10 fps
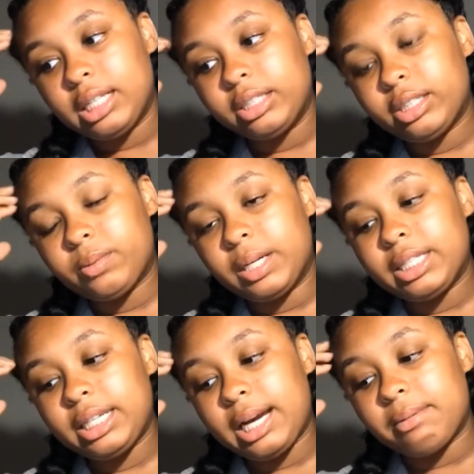Just one
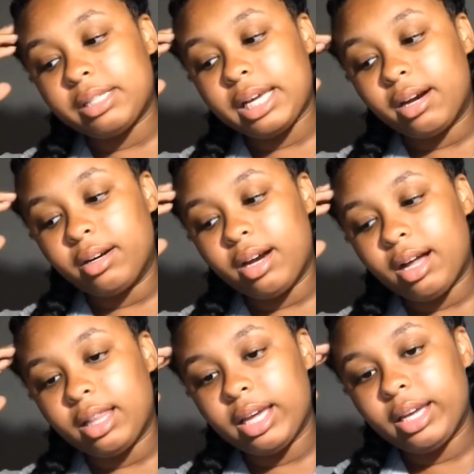thing I would tell
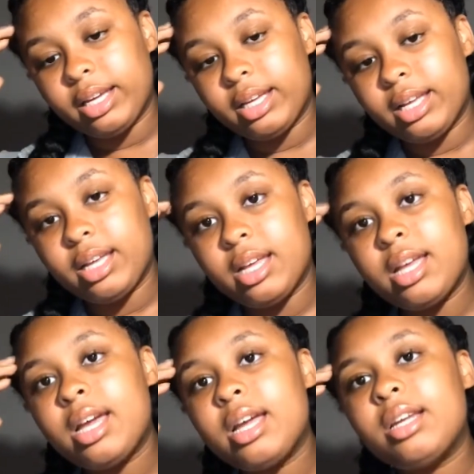y'all, like,
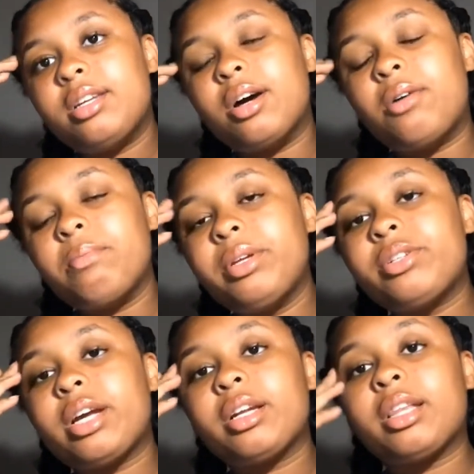don't be
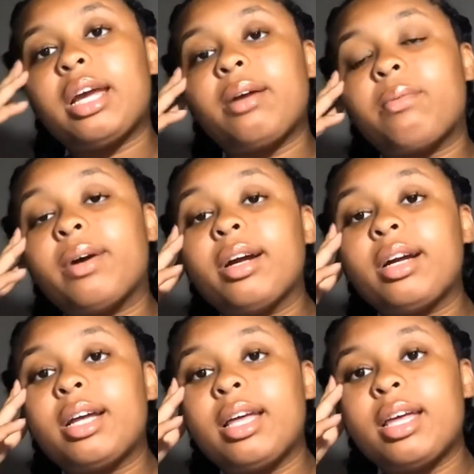trying to, like,
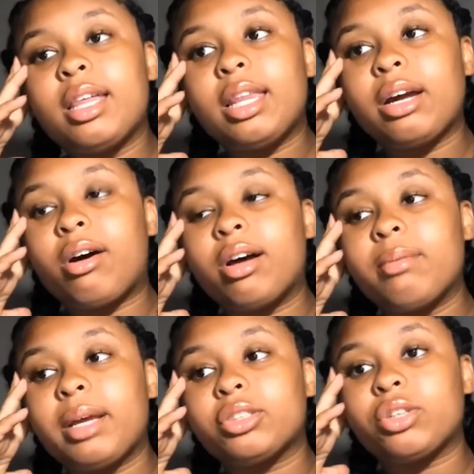work, like, all
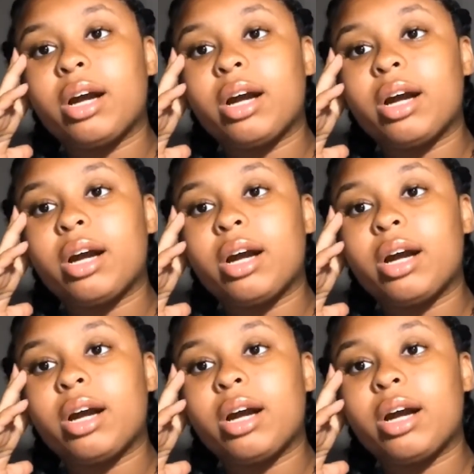them extra